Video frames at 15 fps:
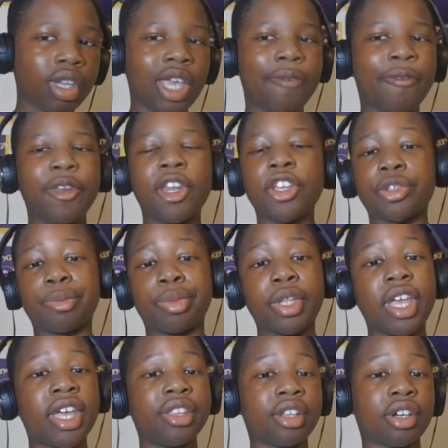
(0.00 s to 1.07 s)
if he doesn't
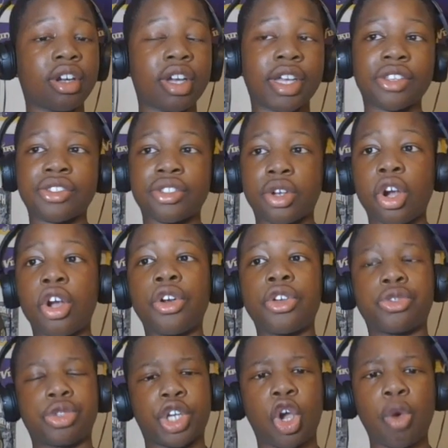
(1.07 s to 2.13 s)
play against the
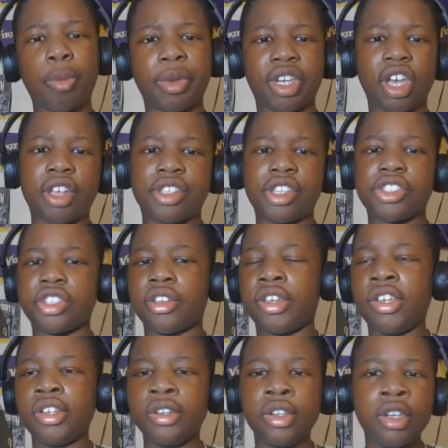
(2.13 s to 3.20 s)
Cardinals, which I hope he does, he's a
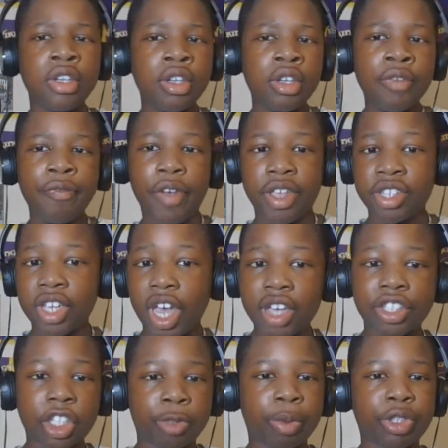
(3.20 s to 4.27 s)

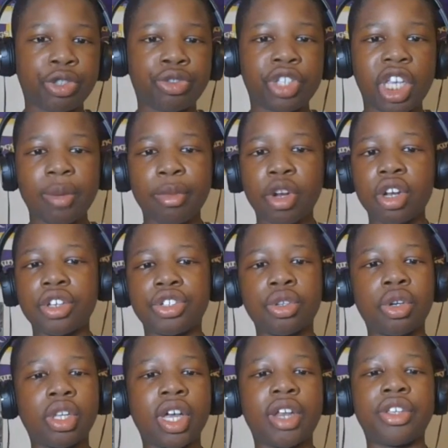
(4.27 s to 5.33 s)
fantastic special teamer. So
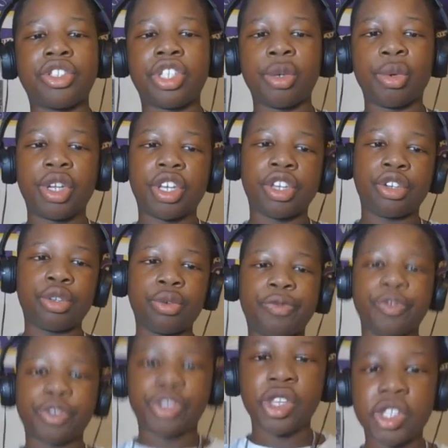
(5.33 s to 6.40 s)
glad to see what he can do
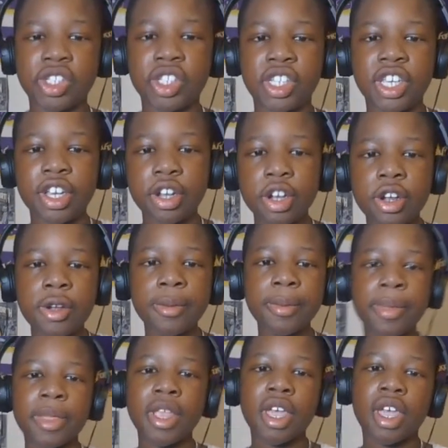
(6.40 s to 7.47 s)
for this year.
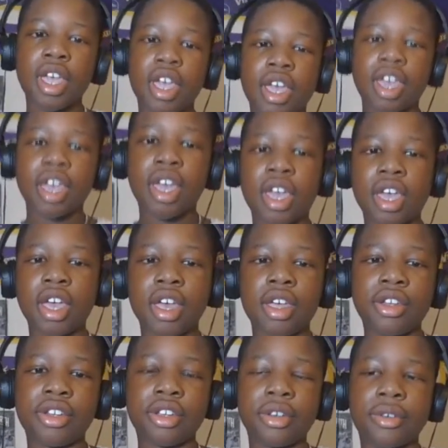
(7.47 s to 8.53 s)

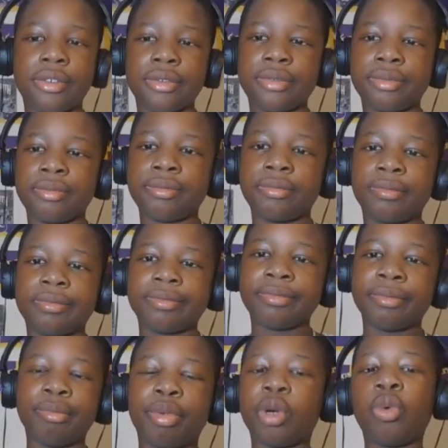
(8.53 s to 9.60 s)
But
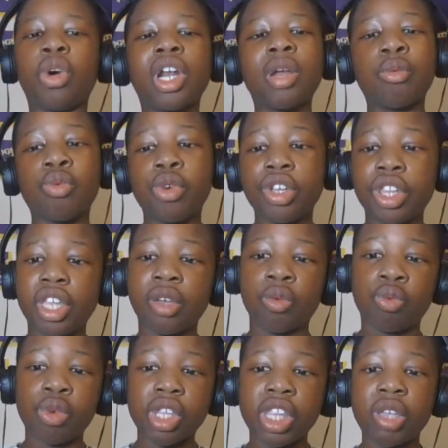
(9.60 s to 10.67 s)
what I'm really,
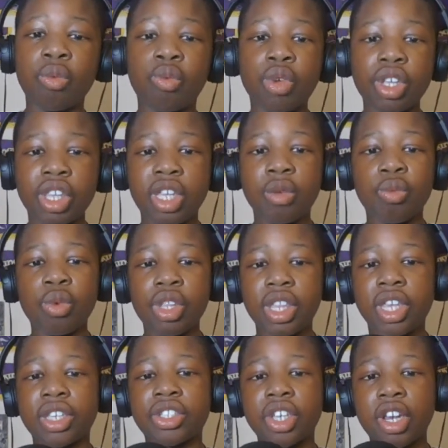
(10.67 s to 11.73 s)
really, really, really
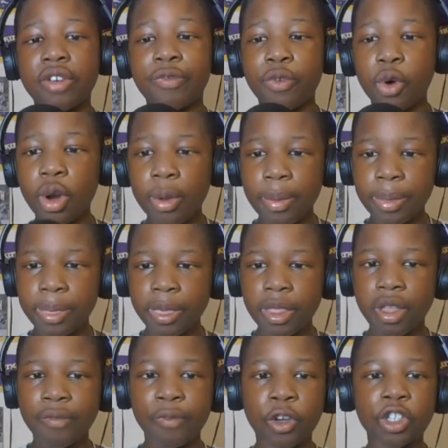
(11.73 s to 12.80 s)
excited for,
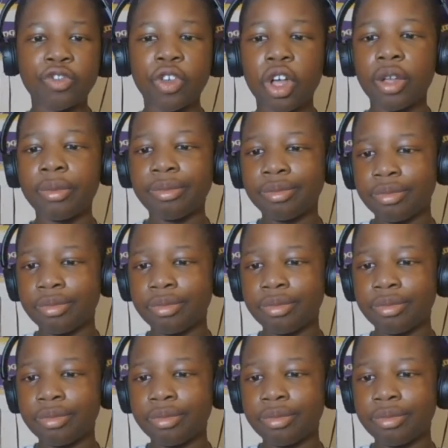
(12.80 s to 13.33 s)
first of all,